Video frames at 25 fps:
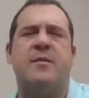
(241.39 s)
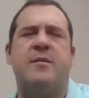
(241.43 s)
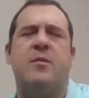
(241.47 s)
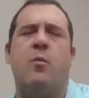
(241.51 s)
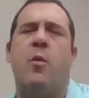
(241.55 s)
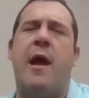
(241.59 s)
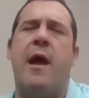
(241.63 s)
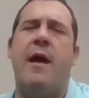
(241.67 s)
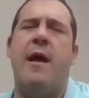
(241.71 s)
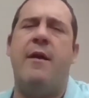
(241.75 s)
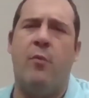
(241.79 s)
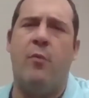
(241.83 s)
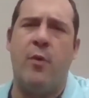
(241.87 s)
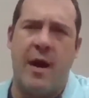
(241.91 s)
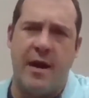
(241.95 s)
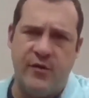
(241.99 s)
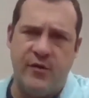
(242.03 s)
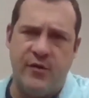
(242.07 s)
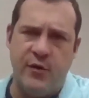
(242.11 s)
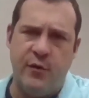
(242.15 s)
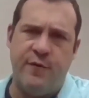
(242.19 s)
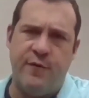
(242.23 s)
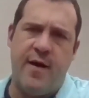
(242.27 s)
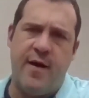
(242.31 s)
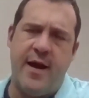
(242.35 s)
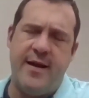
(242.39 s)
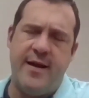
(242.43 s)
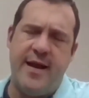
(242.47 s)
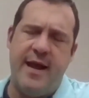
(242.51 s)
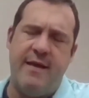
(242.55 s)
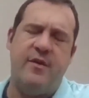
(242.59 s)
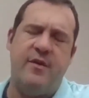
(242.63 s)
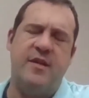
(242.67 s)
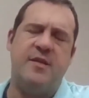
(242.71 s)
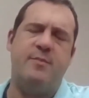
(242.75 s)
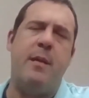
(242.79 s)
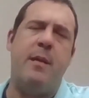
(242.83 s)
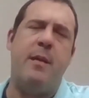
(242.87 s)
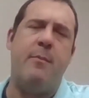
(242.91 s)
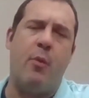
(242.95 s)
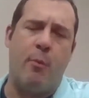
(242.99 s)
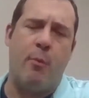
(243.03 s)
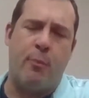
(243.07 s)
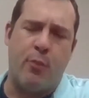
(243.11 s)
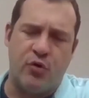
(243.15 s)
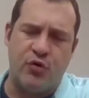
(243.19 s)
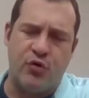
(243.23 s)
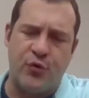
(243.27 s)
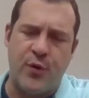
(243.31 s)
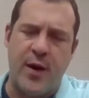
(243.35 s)
What I do find, David, is people
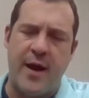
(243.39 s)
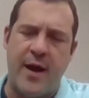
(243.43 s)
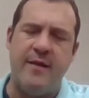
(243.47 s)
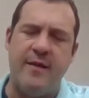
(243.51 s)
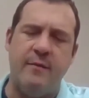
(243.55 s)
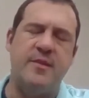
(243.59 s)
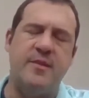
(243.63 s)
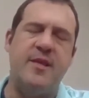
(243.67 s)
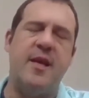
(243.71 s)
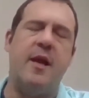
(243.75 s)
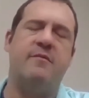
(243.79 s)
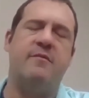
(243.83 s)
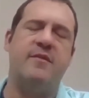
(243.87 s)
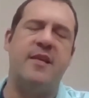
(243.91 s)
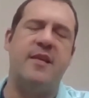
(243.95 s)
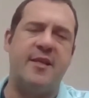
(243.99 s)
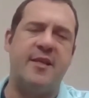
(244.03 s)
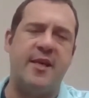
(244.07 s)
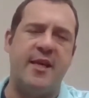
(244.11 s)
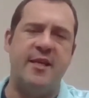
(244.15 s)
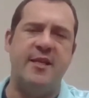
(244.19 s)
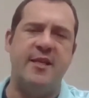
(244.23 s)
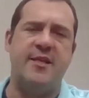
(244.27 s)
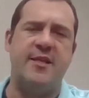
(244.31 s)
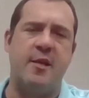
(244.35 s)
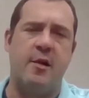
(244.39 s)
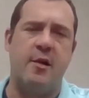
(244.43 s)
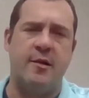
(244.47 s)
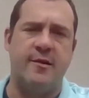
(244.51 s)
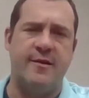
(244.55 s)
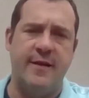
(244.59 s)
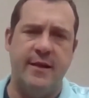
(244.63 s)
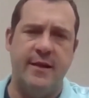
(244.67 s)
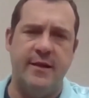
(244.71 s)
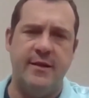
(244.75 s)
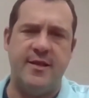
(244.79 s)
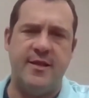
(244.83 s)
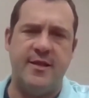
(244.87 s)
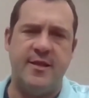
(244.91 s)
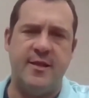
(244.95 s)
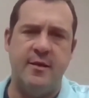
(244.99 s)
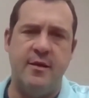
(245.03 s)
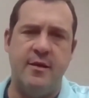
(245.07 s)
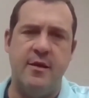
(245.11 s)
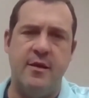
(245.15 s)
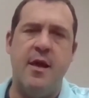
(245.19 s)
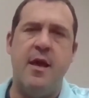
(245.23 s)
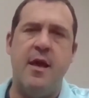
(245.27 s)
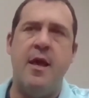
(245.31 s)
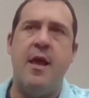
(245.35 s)
portray themselves as consultants.
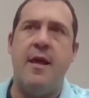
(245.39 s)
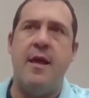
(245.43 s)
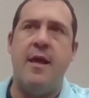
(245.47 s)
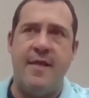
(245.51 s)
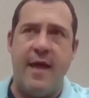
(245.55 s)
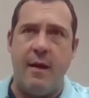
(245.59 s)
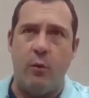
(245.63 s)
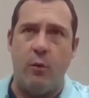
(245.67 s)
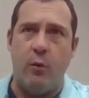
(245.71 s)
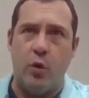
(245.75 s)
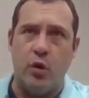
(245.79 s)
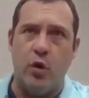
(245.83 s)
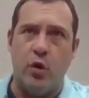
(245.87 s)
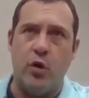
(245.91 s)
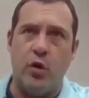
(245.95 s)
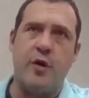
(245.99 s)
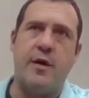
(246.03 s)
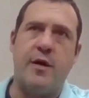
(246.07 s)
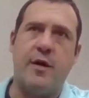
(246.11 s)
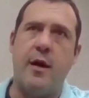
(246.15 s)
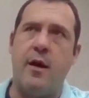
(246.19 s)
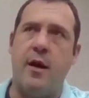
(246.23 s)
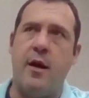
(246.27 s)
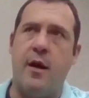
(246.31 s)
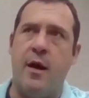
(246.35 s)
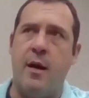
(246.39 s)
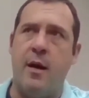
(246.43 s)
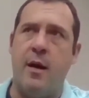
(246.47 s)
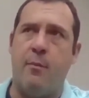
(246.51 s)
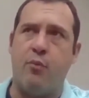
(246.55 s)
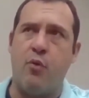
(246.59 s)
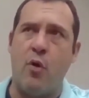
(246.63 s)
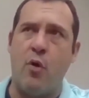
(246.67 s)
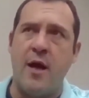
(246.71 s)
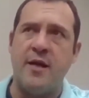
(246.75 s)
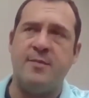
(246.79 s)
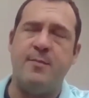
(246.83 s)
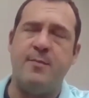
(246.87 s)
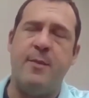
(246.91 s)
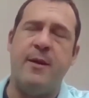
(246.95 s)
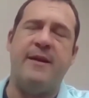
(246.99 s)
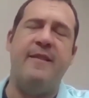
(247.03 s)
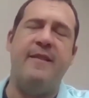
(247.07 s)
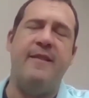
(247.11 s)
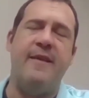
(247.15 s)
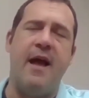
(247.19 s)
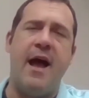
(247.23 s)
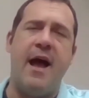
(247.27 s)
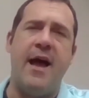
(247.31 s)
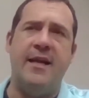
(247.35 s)
They will look a prospect in
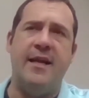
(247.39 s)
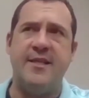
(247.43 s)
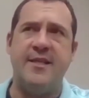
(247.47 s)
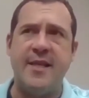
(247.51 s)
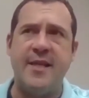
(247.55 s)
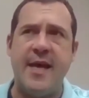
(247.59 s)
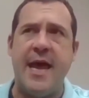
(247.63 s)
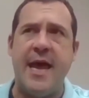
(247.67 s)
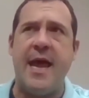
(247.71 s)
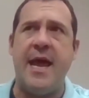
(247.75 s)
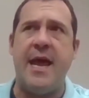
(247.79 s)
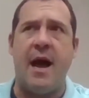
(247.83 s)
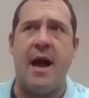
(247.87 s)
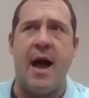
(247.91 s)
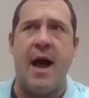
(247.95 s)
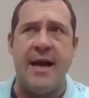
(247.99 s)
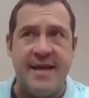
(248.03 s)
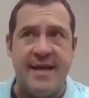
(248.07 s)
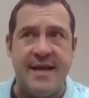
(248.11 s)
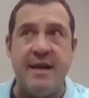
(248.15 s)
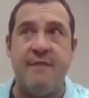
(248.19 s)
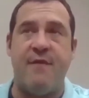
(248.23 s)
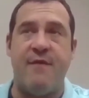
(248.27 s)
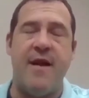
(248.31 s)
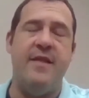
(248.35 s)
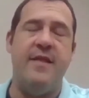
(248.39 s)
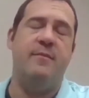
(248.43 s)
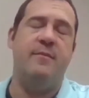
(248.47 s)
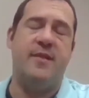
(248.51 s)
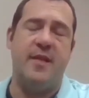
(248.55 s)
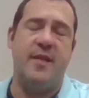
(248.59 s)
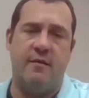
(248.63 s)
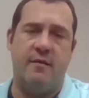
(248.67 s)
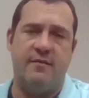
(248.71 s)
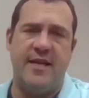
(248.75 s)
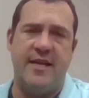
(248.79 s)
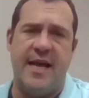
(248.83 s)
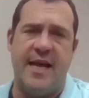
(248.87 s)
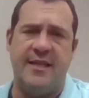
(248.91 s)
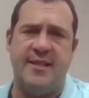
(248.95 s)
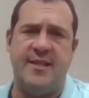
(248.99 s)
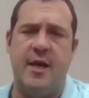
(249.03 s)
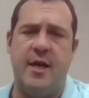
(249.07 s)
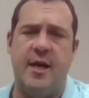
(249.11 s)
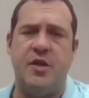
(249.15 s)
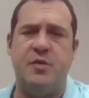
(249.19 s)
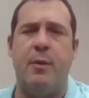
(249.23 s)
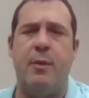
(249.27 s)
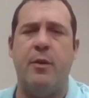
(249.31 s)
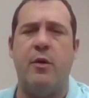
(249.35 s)
the eye and identify themselves as
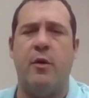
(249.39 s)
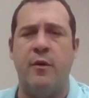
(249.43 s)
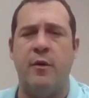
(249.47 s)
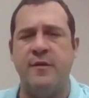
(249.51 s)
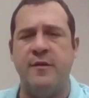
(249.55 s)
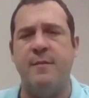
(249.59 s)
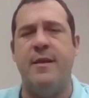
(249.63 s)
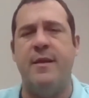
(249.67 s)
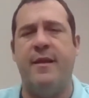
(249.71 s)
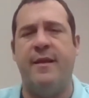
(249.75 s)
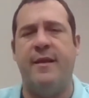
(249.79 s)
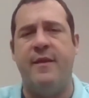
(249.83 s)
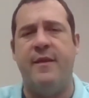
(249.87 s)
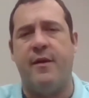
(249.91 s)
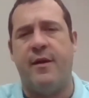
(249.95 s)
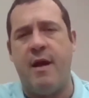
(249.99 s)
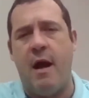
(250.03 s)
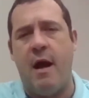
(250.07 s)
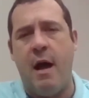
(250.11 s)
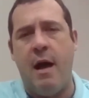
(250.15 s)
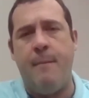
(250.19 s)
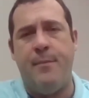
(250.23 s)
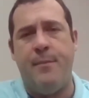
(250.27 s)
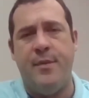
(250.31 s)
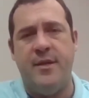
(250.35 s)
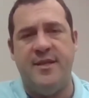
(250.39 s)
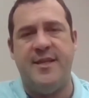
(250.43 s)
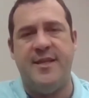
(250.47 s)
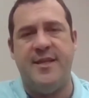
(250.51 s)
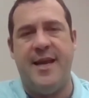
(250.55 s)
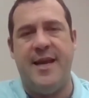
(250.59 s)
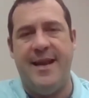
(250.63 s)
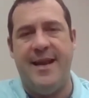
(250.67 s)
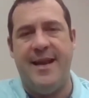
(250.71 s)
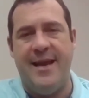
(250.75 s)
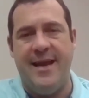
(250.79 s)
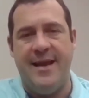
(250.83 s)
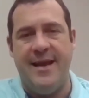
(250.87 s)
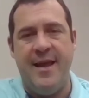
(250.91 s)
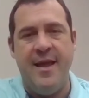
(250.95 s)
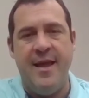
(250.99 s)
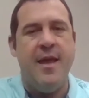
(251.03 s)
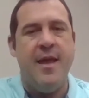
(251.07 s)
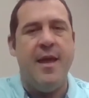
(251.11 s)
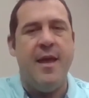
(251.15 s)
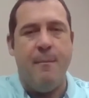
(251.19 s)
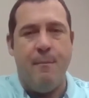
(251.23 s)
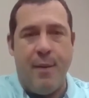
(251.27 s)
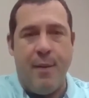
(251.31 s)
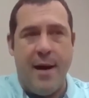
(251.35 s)
such, but ultimately they're compensated
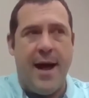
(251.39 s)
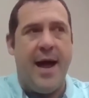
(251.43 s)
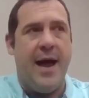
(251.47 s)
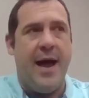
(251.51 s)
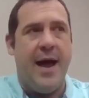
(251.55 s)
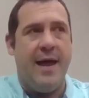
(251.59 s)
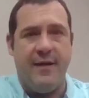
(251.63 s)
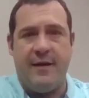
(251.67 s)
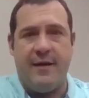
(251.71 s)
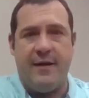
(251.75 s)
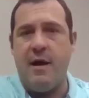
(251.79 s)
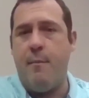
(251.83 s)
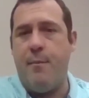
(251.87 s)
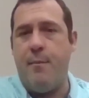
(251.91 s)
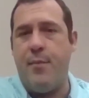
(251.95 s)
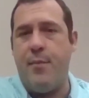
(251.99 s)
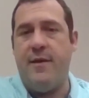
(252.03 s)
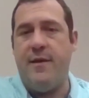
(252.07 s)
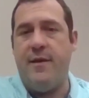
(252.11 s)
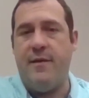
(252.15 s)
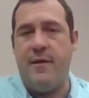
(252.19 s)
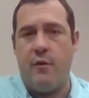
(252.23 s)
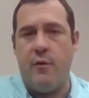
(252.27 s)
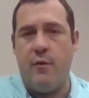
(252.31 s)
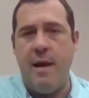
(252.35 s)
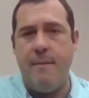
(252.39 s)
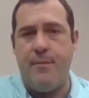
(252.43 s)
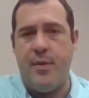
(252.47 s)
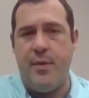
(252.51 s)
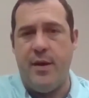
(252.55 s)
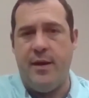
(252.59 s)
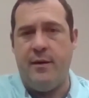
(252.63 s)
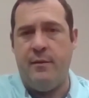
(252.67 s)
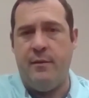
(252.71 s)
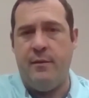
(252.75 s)
by the company they're repping.